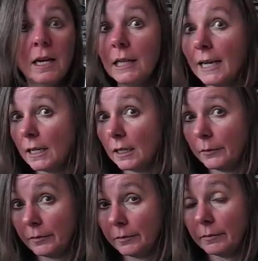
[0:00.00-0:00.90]
I like
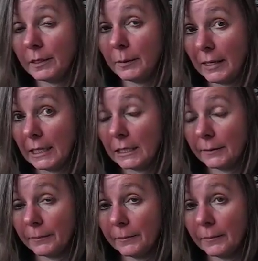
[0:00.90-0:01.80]
to bead.
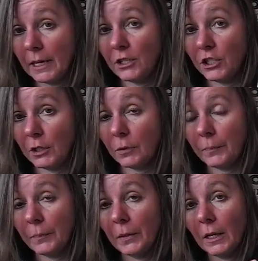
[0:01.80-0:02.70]
I do.